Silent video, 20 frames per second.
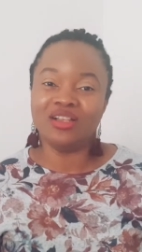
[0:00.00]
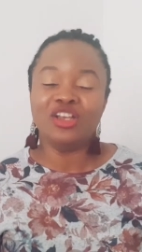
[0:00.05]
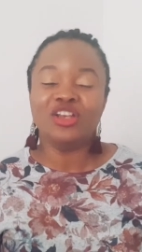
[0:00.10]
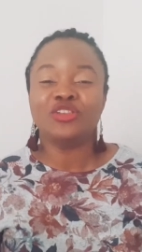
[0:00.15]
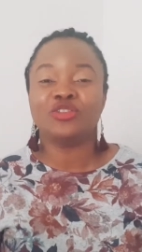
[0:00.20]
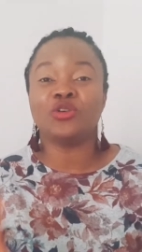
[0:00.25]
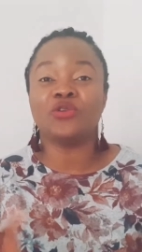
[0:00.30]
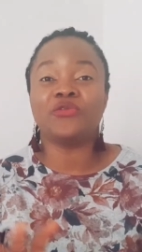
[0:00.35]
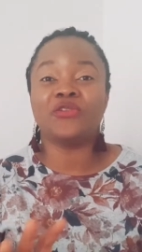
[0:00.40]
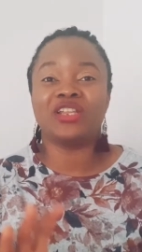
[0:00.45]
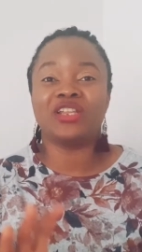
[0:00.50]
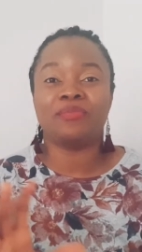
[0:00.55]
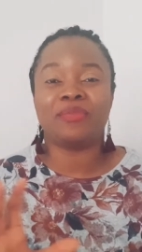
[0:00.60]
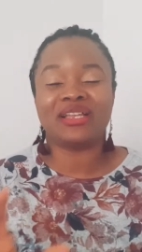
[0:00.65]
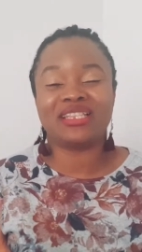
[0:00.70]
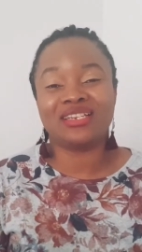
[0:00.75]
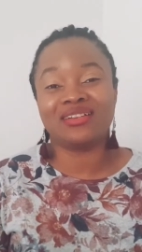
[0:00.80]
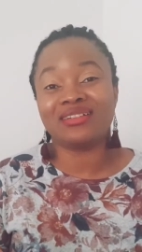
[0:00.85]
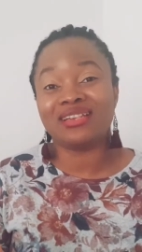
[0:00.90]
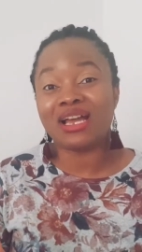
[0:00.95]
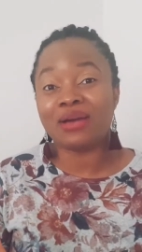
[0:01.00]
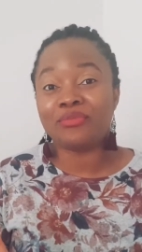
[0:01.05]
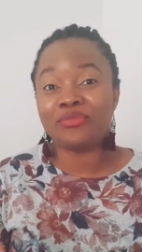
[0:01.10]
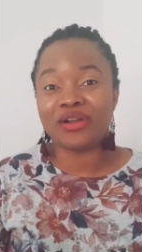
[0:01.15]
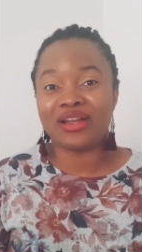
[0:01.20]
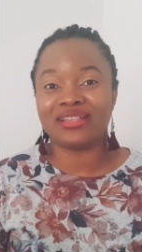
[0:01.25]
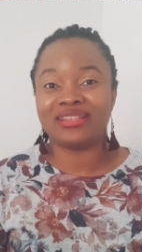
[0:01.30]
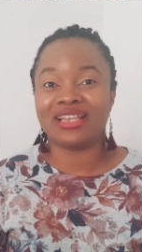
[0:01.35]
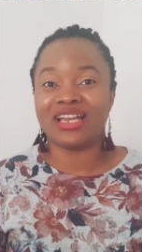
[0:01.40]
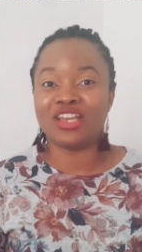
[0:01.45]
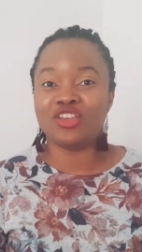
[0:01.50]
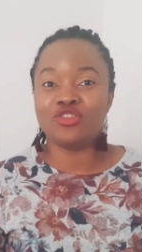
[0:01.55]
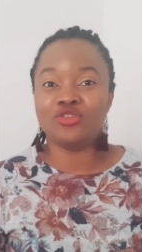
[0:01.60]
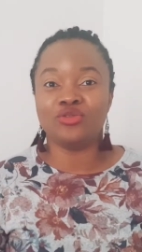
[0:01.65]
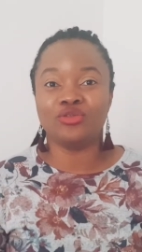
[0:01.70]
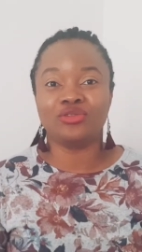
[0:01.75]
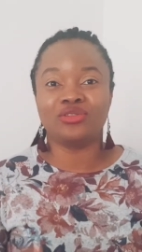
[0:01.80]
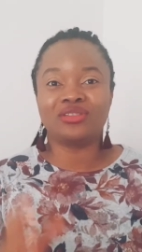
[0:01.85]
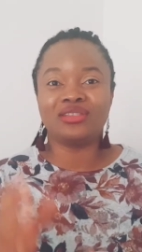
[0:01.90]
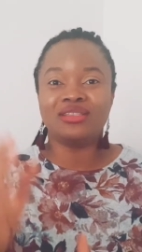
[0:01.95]
So for the particular brand I
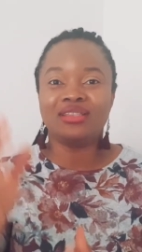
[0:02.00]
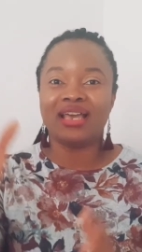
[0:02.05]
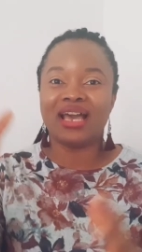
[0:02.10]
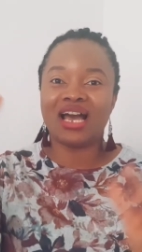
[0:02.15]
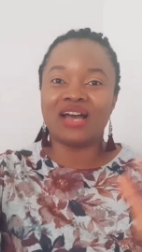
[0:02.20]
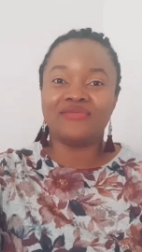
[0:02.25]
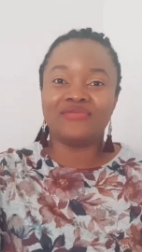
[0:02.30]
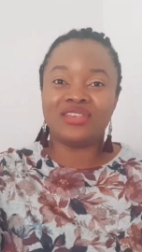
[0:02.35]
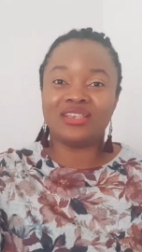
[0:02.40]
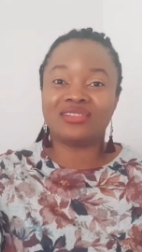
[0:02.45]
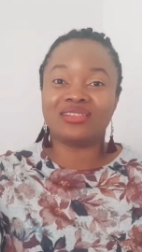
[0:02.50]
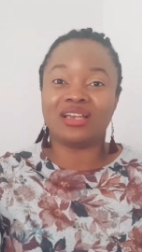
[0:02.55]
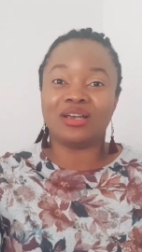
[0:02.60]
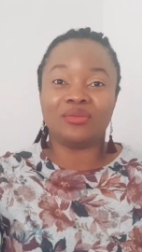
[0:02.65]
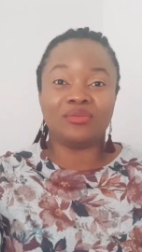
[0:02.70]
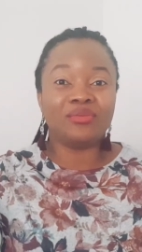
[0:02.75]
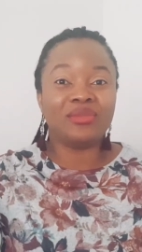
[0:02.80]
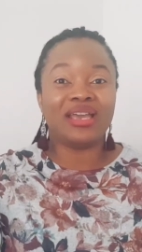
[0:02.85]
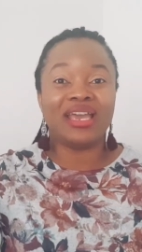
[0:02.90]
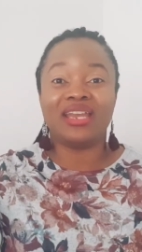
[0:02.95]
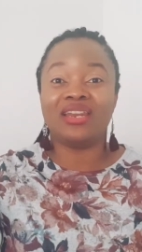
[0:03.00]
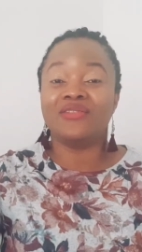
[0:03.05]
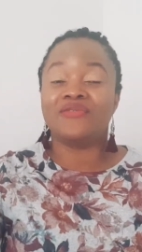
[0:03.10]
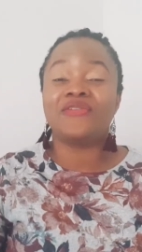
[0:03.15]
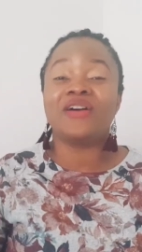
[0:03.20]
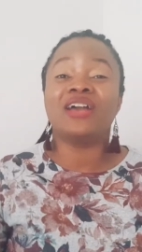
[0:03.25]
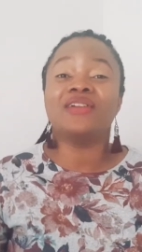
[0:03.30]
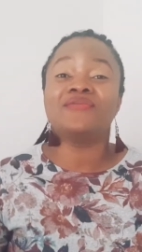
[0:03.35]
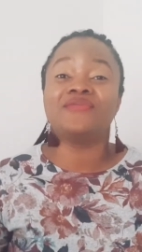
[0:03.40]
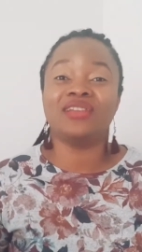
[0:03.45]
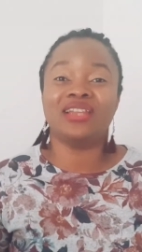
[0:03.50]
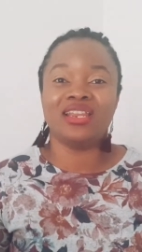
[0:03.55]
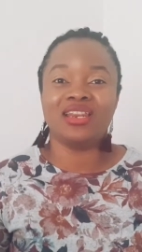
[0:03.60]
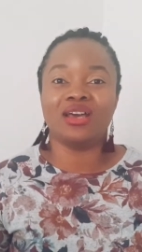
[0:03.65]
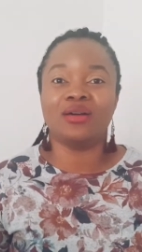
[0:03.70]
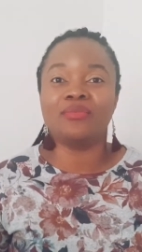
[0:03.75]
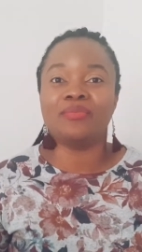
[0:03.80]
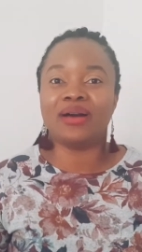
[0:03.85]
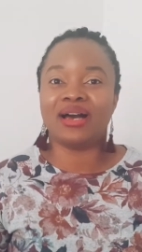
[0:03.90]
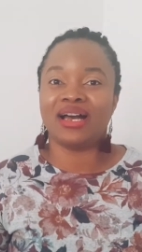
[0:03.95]
use, they have this
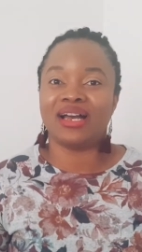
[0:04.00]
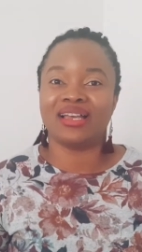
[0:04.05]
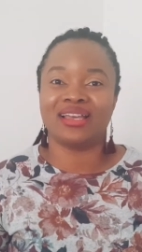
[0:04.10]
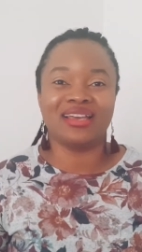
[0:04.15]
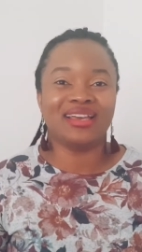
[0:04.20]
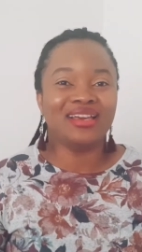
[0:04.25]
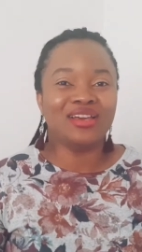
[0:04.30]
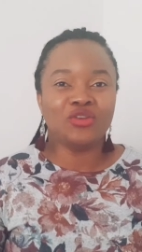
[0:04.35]
85-liter bag,